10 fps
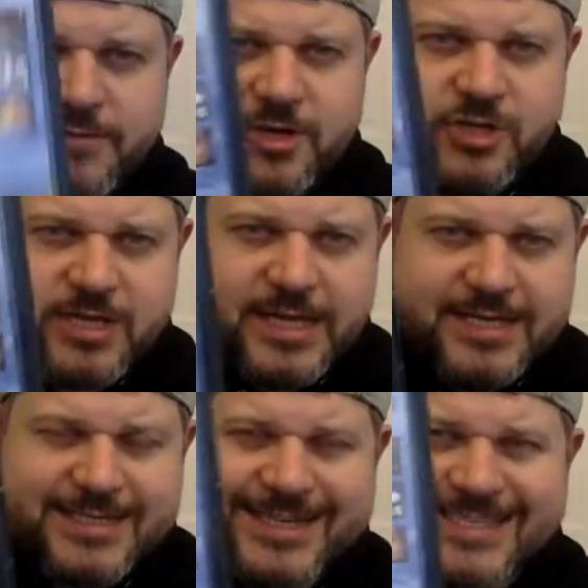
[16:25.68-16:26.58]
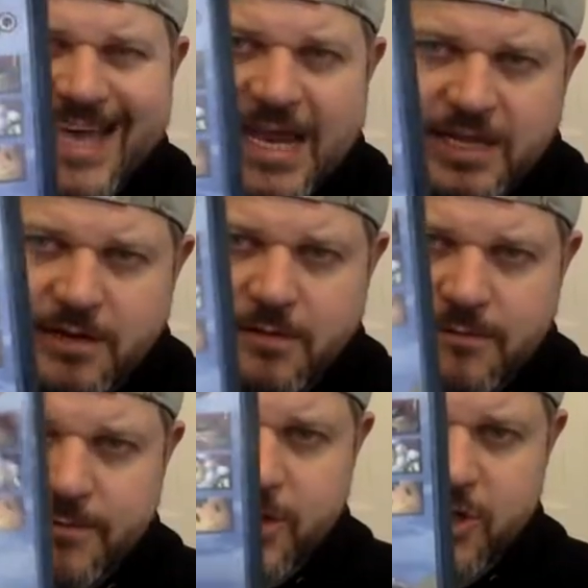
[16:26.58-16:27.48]
version is an Italian
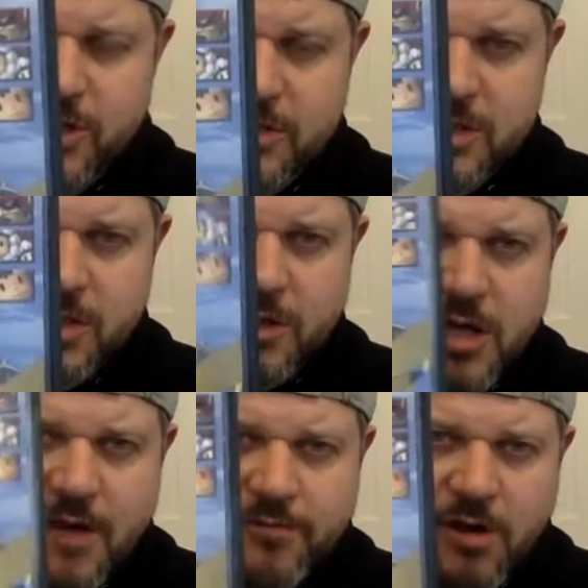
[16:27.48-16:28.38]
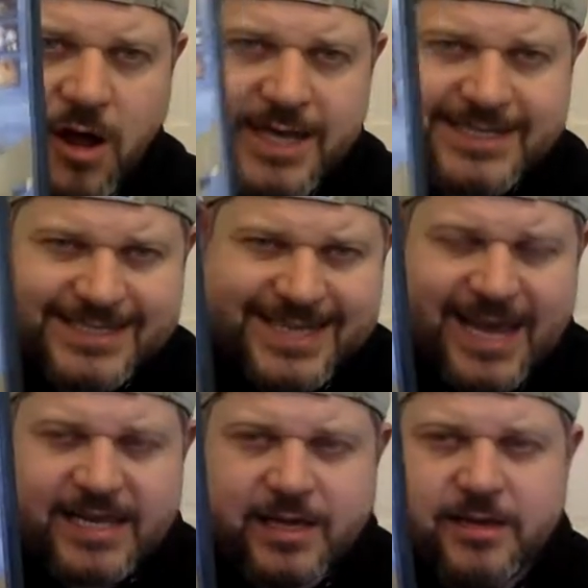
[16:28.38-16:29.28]
version. So the cover art is
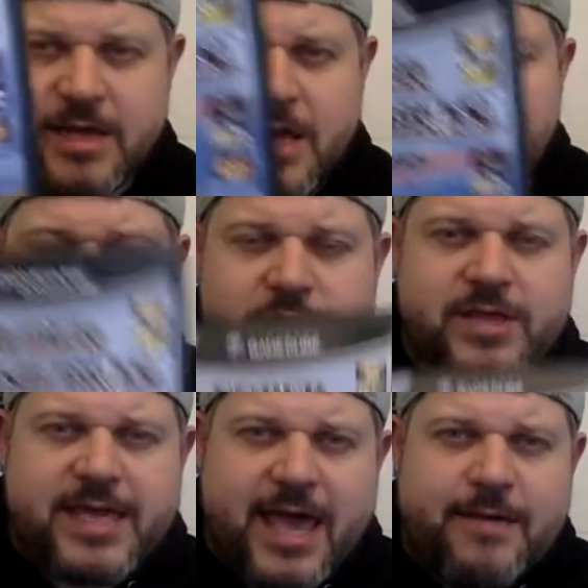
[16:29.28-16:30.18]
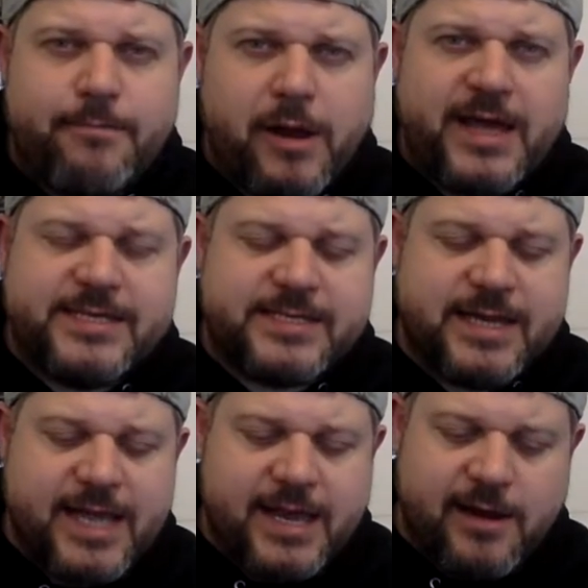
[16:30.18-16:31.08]
Italian, but the game plays in
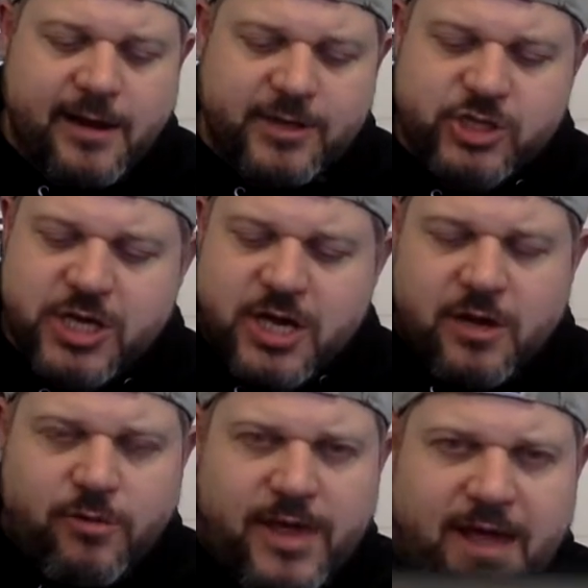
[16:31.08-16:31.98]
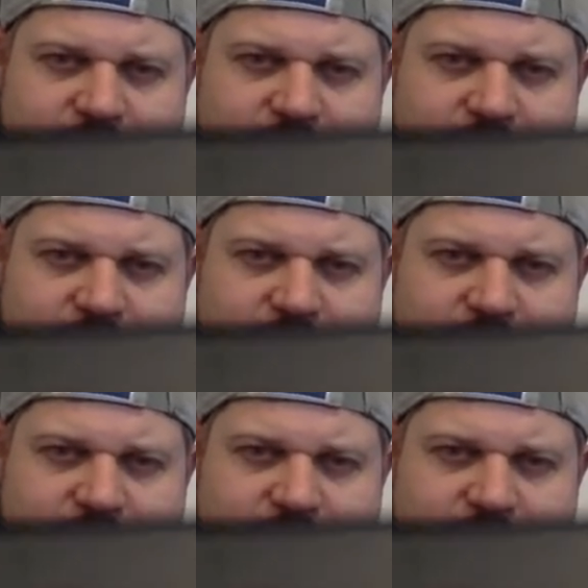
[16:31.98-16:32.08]
English. We have